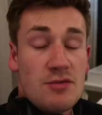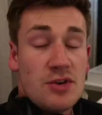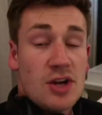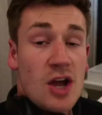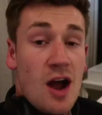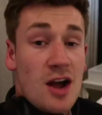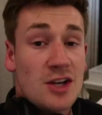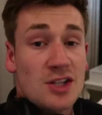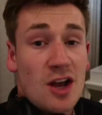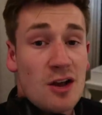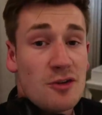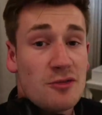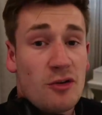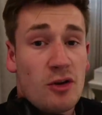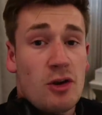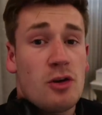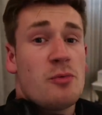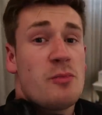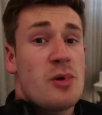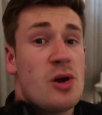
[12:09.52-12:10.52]
If you guys aren't
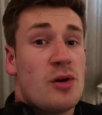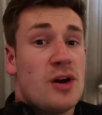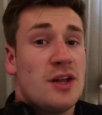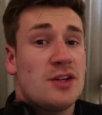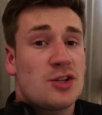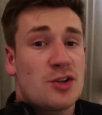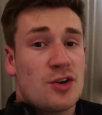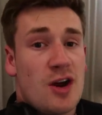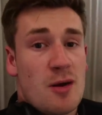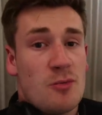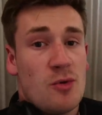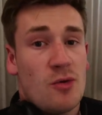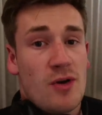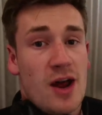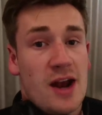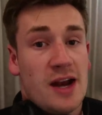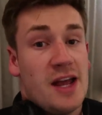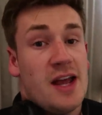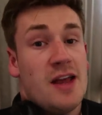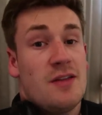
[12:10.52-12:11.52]
following me on Instagram
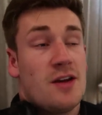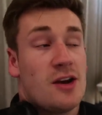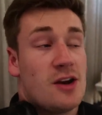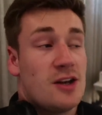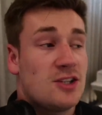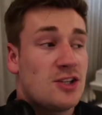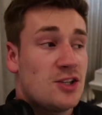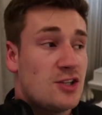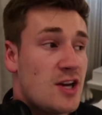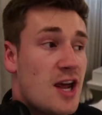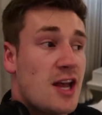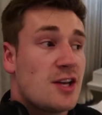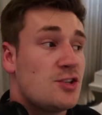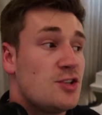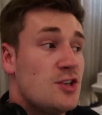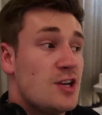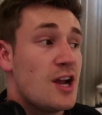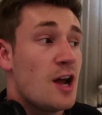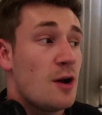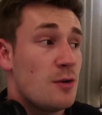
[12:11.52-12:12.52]
already, then I
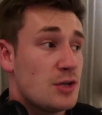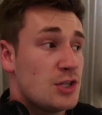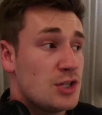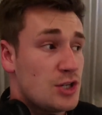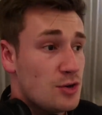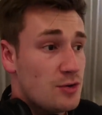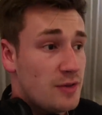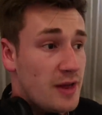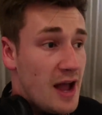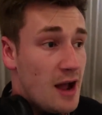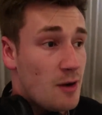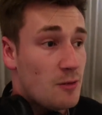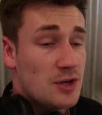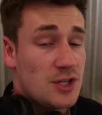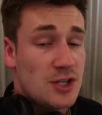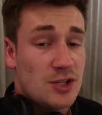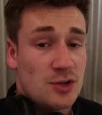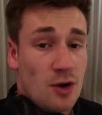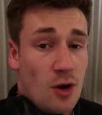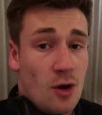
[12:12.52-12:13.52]
suggest you go and do that,
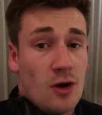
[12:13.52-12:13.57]
which is